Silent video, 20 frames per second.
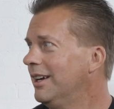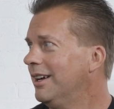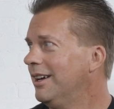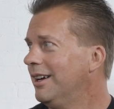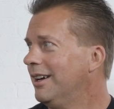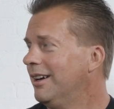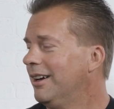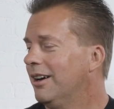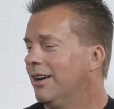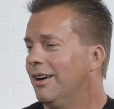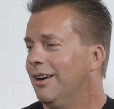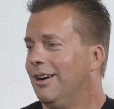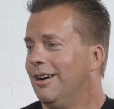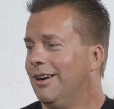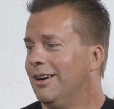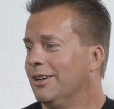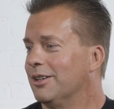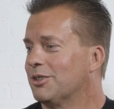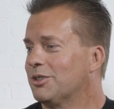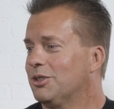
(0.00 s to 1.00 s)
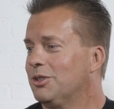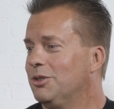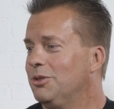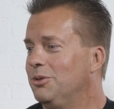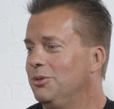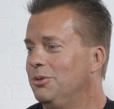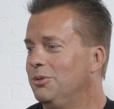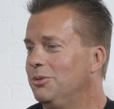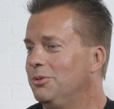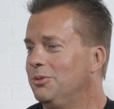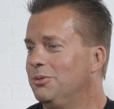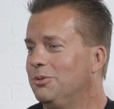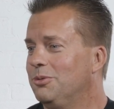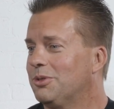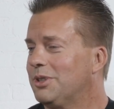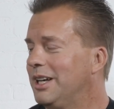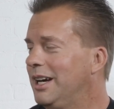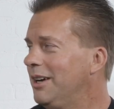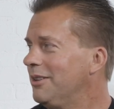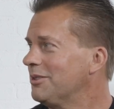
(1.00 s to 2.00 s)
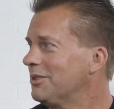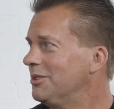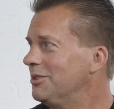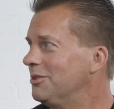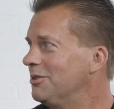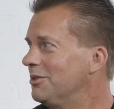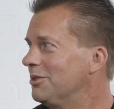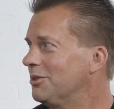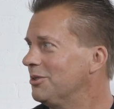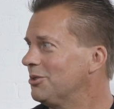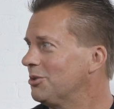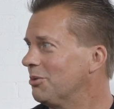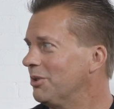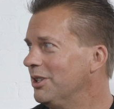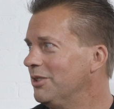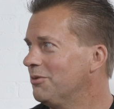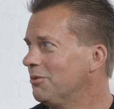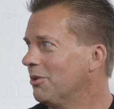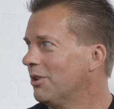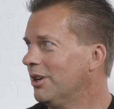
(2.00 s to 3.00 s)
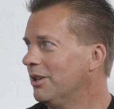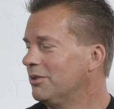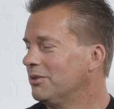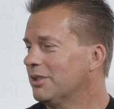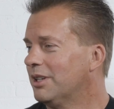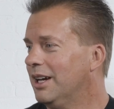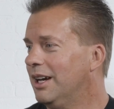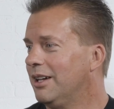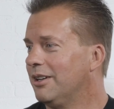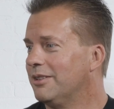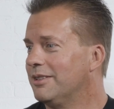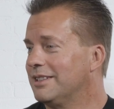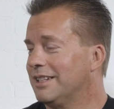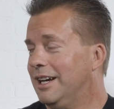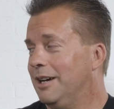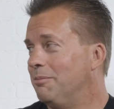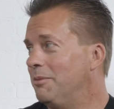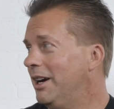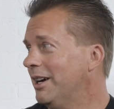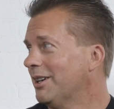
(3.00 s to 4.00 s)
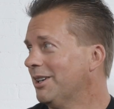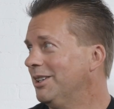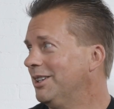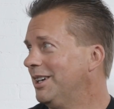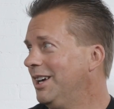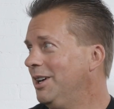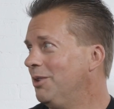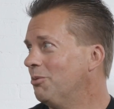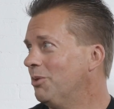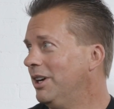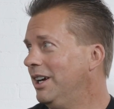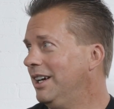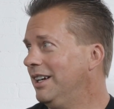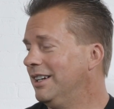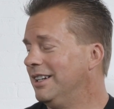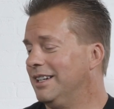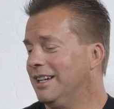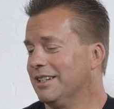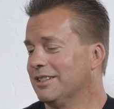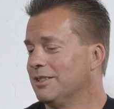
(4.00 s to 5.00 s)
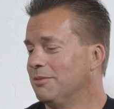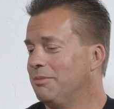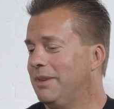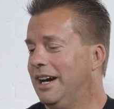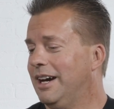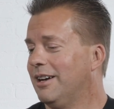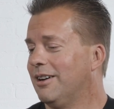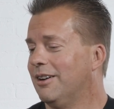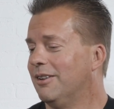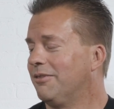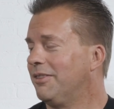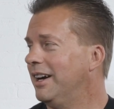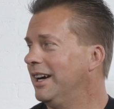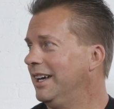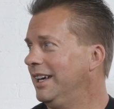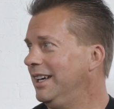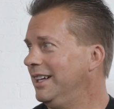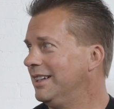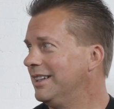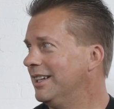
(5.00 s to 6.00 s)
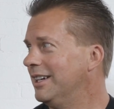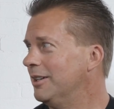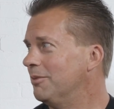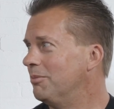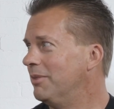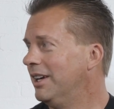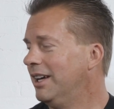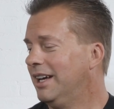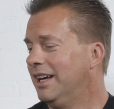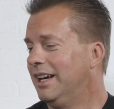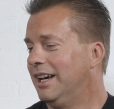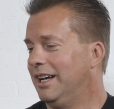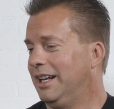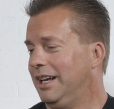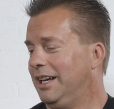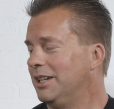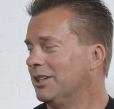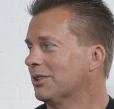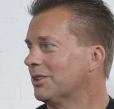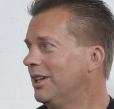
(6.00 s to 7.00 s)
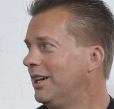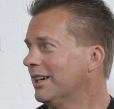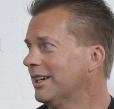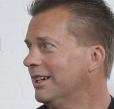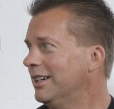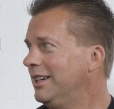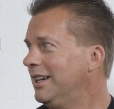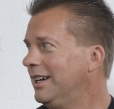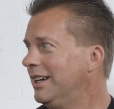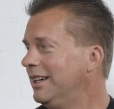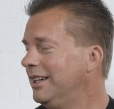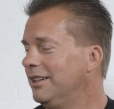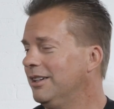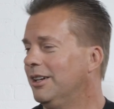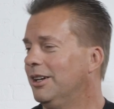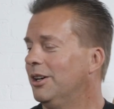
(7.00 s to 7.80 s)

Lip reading: are 2,000 to 2,400 calories, I'm not going to gain weight. It doesn't matter if I eat them at 8 o'clock at night